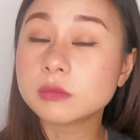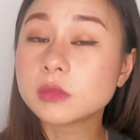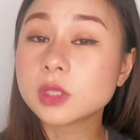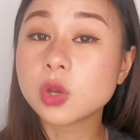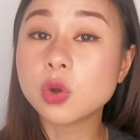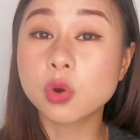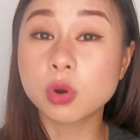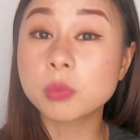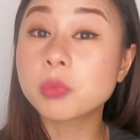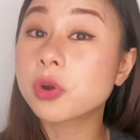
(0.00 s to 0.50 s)

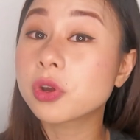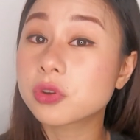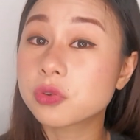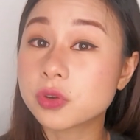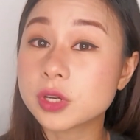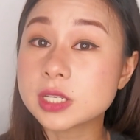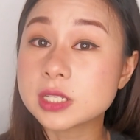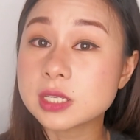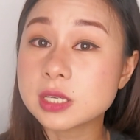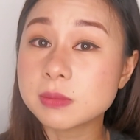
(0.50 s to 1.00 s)
or more
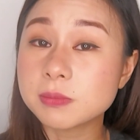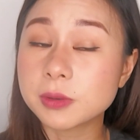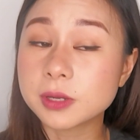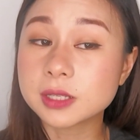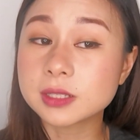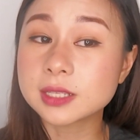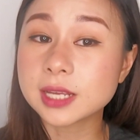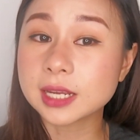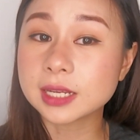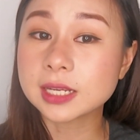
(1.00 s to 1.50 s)
greasy,
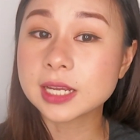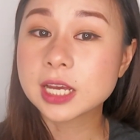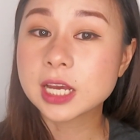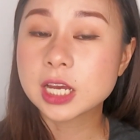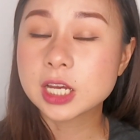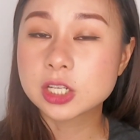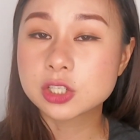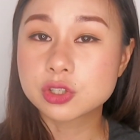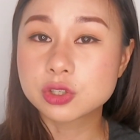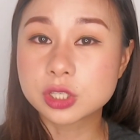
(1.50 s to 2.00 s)
but then
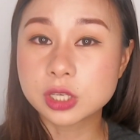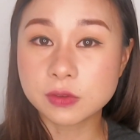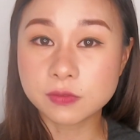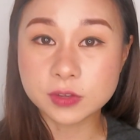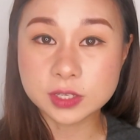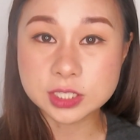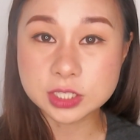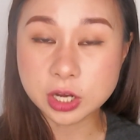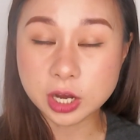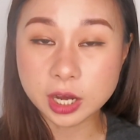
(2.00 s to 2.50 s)
give
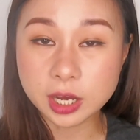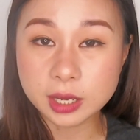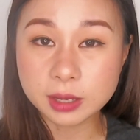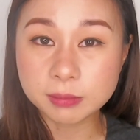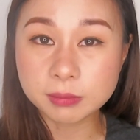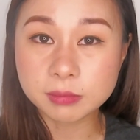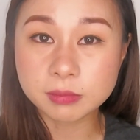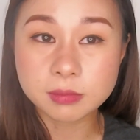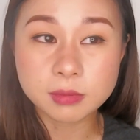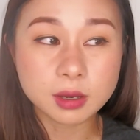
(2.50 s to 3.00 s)
it
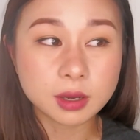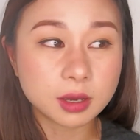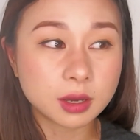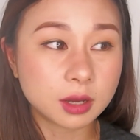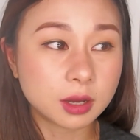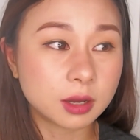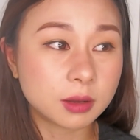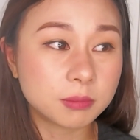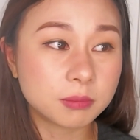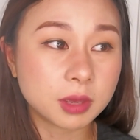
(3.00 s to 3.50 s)
time,
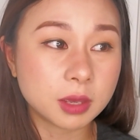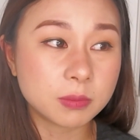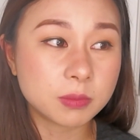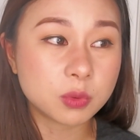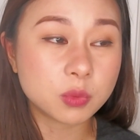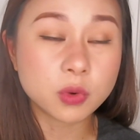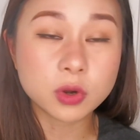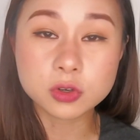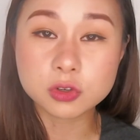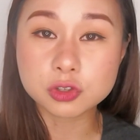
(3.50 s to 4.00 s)
maybe
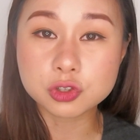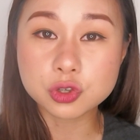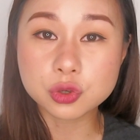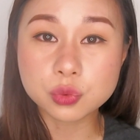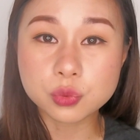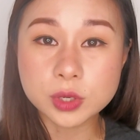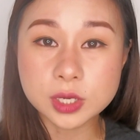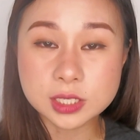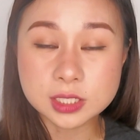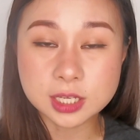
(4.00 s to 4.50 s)
1 or 2
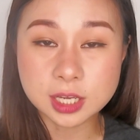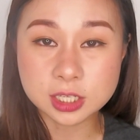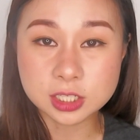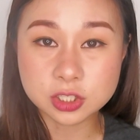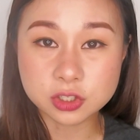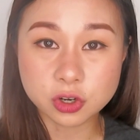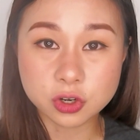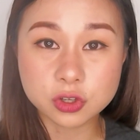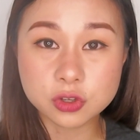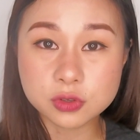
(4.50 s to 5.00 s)
weeks, and
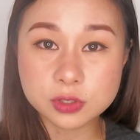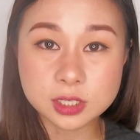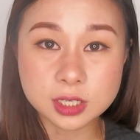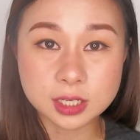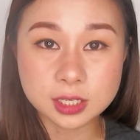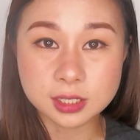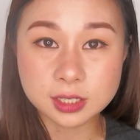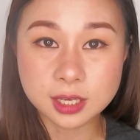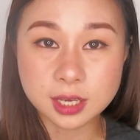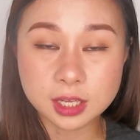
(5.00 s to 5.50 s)
start using
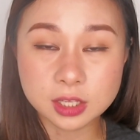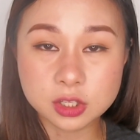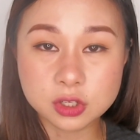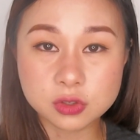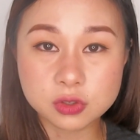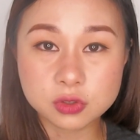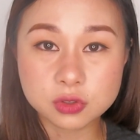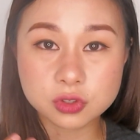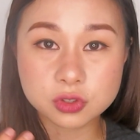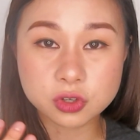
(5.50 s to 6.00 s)
it again,
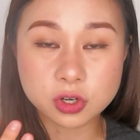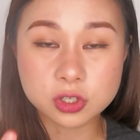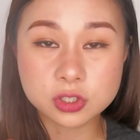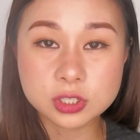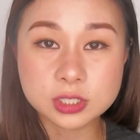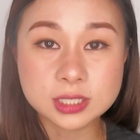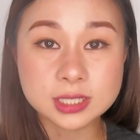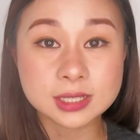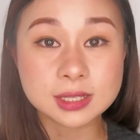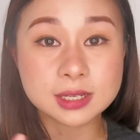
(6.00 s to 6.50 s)
you'll start
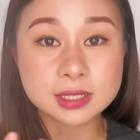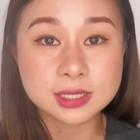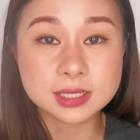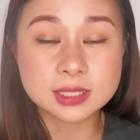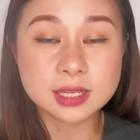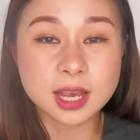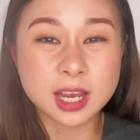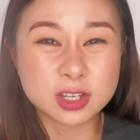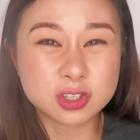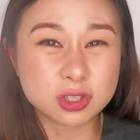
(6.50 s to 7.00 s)
to see that it's
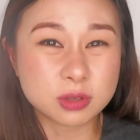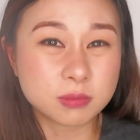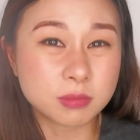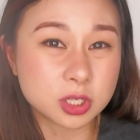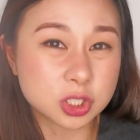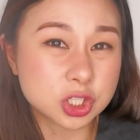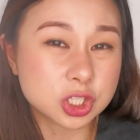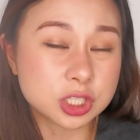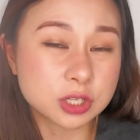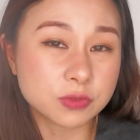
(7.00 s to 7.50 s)
actually
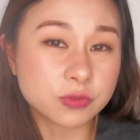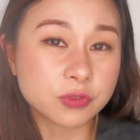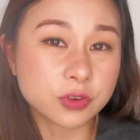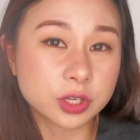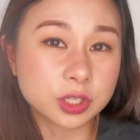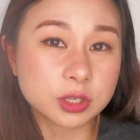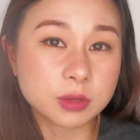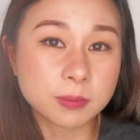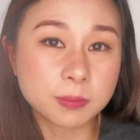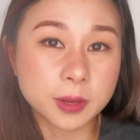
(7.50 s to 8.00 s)
much
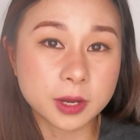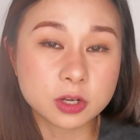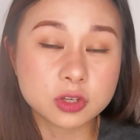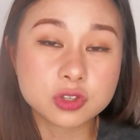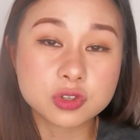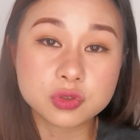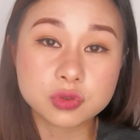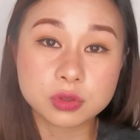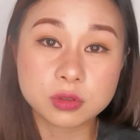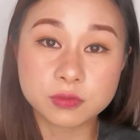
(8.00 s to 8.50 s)
different compared
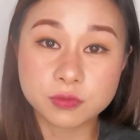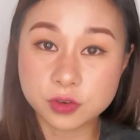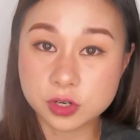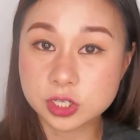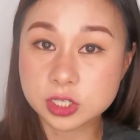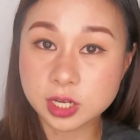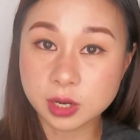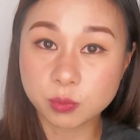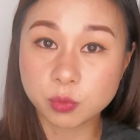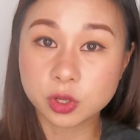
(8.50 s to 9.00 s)
to the
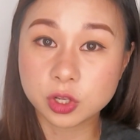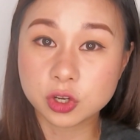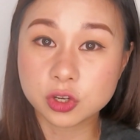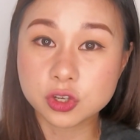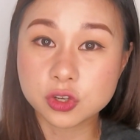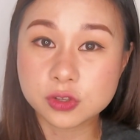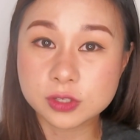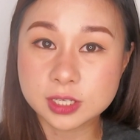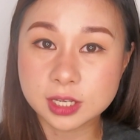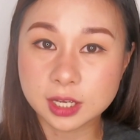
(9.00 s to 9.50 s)
first time when you're
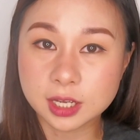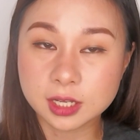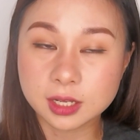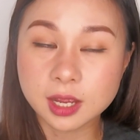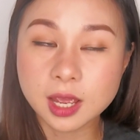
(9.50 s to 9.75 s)
using it.